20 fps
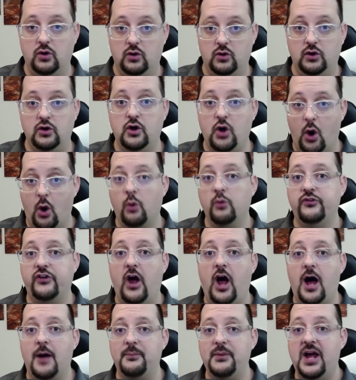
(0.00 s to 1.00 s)
goes
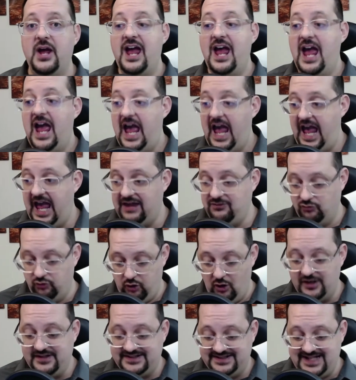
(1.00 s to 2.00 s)
up and
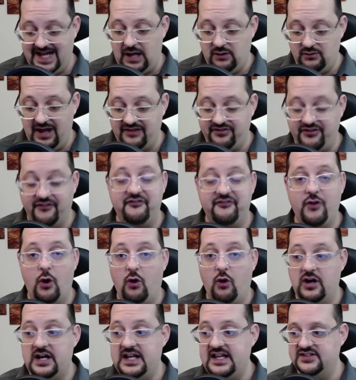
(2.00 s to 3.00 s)
looks down at the
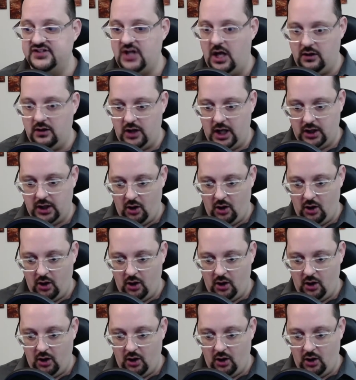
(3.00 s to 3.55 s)
floor, and he's all like,